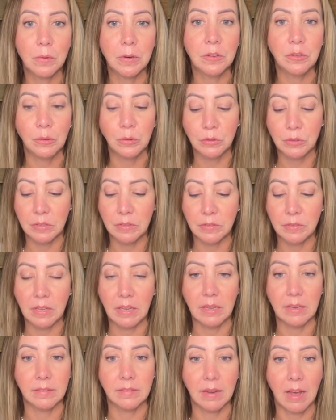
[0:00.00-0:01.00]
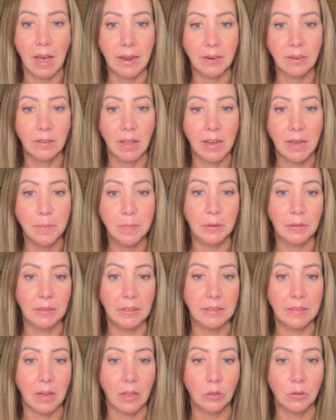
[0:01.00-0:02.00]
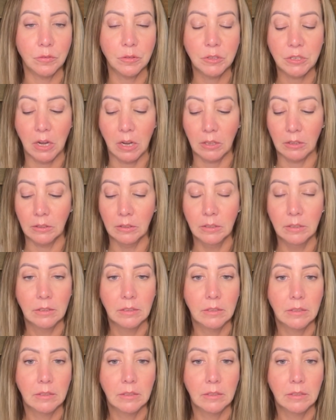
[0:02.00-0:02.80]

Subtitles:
reduces the entire liability dollar for dollar.